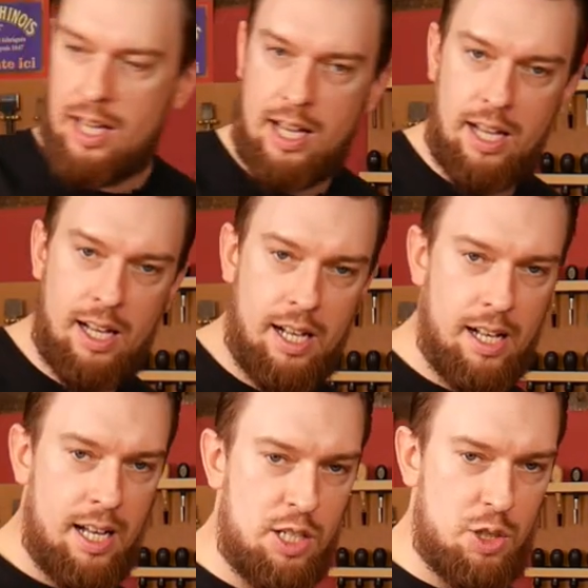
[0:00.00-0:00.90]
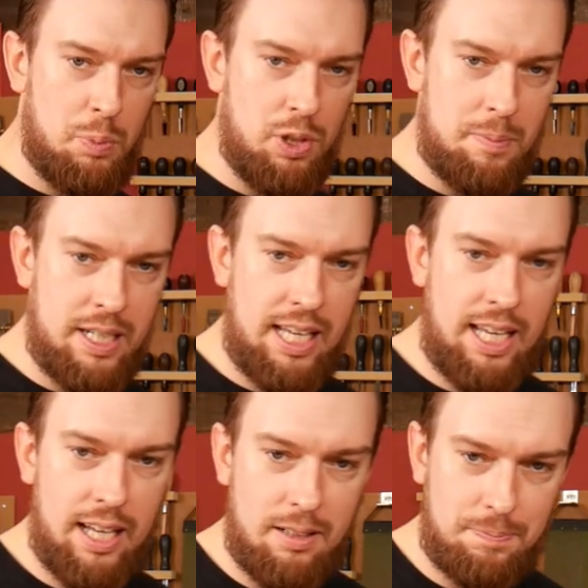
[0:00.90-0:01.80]
uh, and just put them in
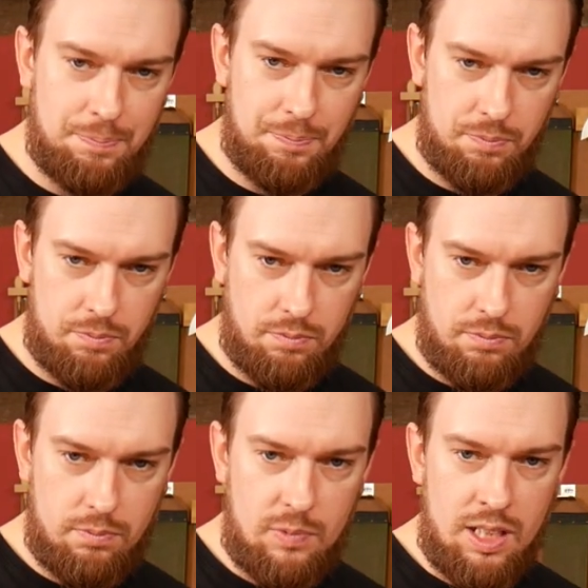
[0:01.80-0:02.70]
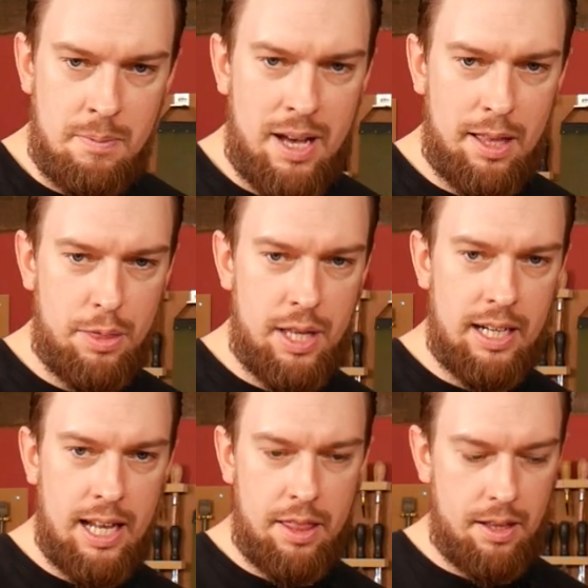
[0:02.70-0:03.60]
here. Make a
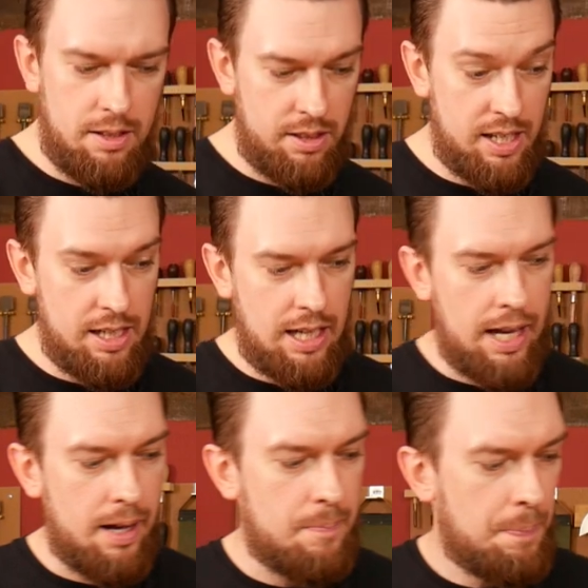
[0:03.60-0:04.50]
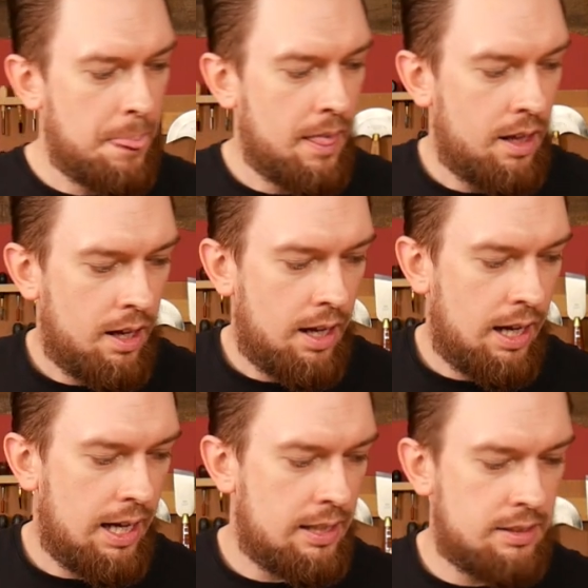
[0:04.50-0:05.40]
thin, leather, thin layer.
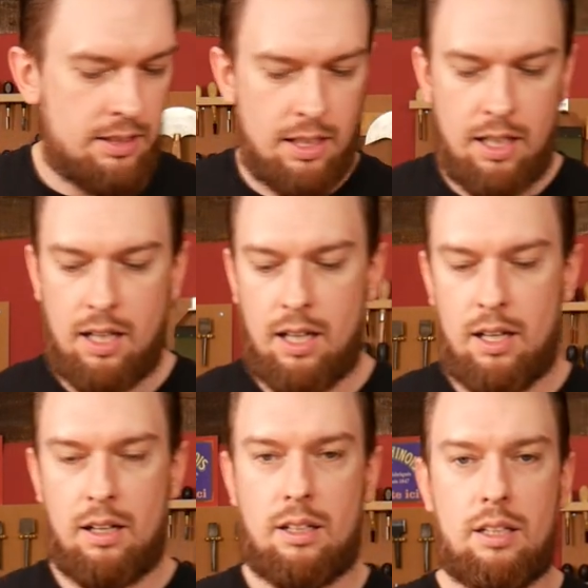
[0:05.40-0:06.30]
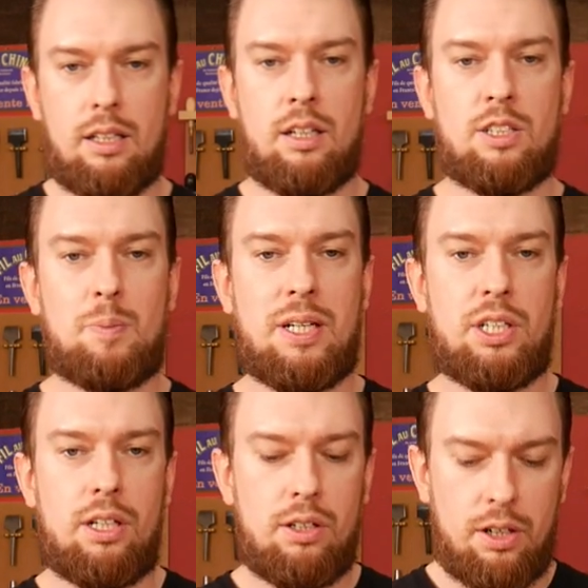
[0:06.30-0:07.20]
And, uh, you know,
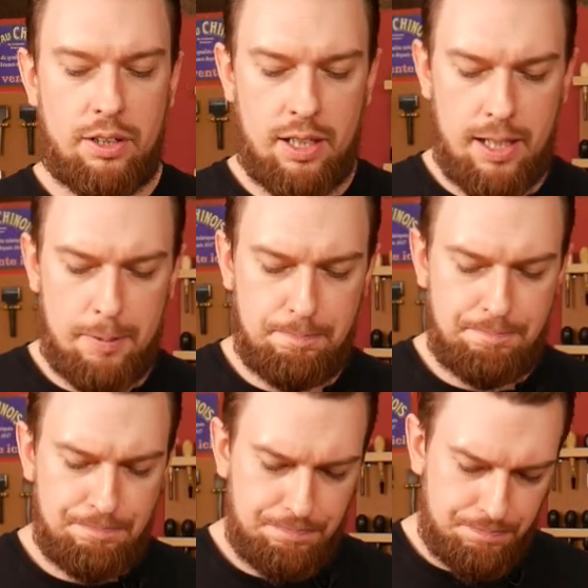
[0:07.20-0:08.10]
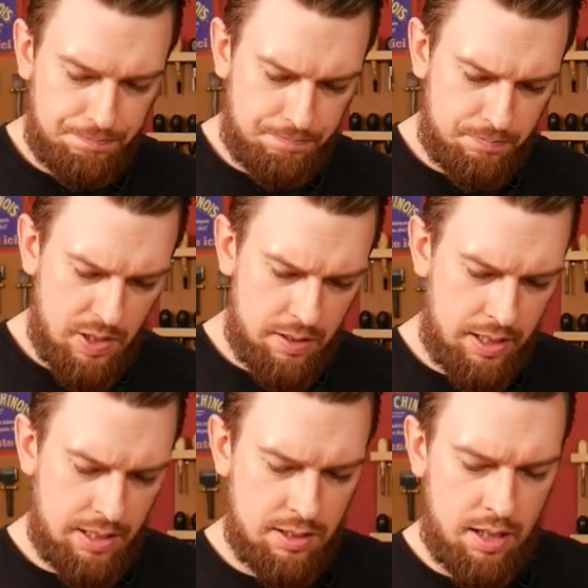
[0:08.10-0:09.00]
especially on um,
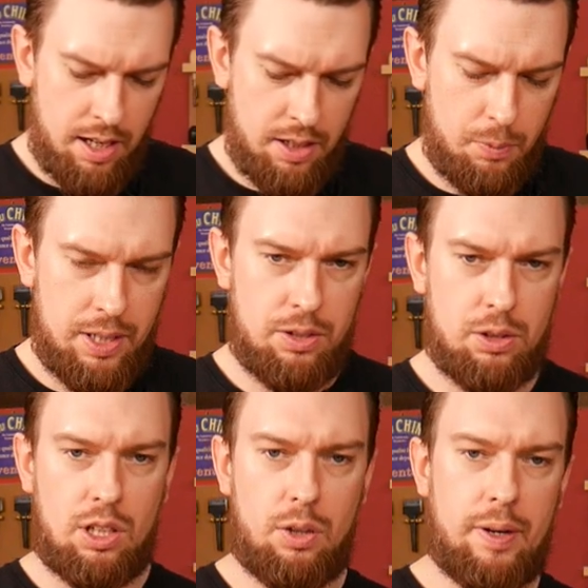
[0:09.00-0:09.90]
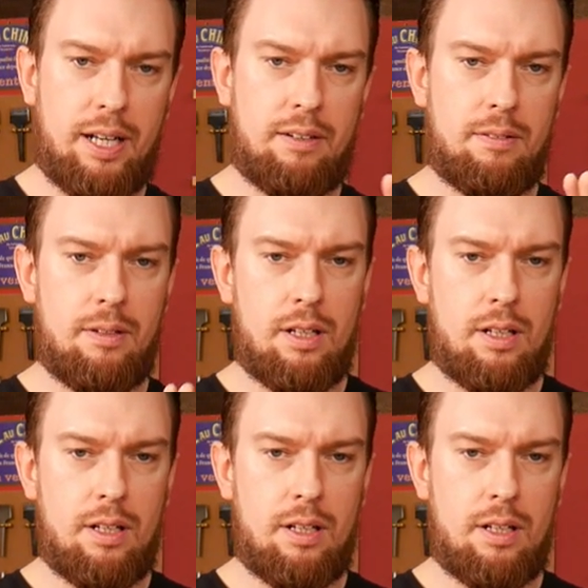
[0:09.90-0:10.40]
things like where you're gluing